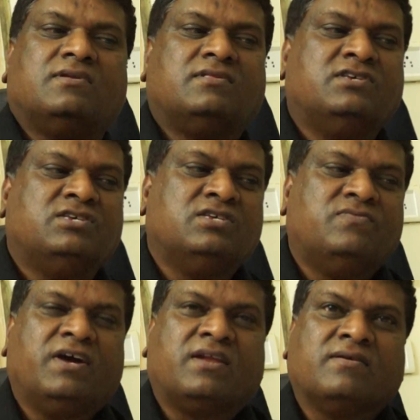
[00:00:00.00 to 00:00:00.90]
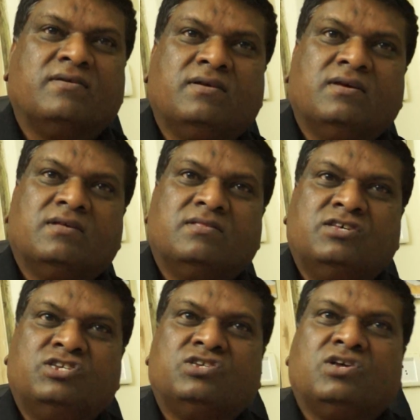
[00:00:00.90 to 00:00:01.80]

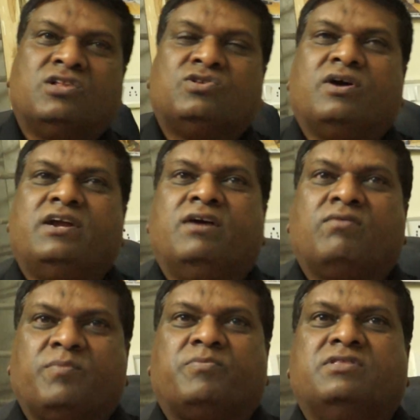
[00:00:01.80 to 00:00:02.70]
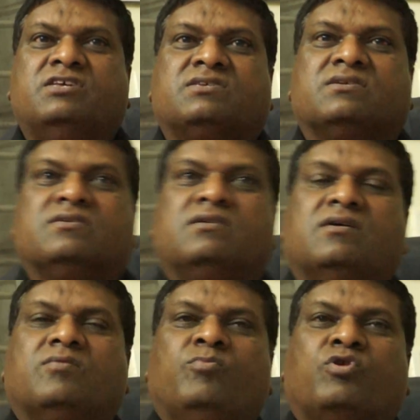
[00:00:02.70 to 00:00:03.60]
This is also I developed this
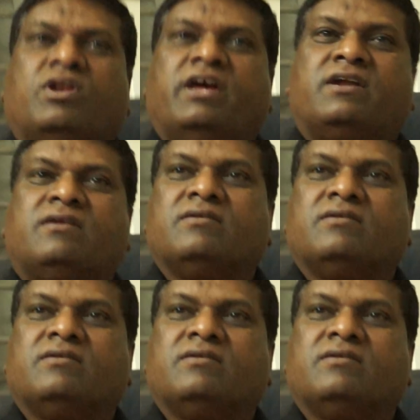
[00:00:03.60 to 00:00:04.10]
booklet